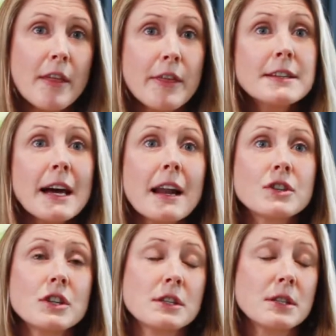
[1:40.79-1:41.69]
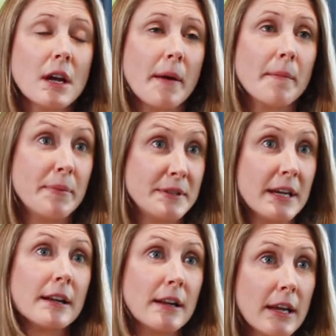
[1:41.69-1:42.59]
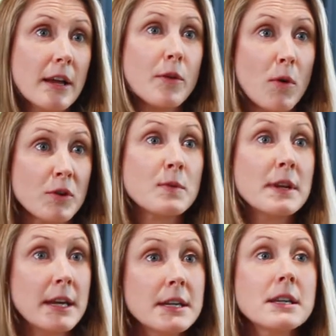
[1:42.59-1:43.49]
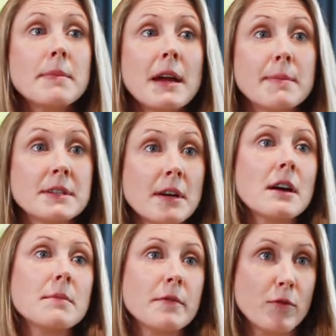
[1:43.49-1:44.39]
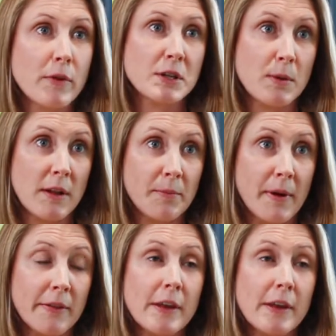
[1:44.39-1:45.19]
These allergens particularly are the ones we need in the baby's diet before their 12th month.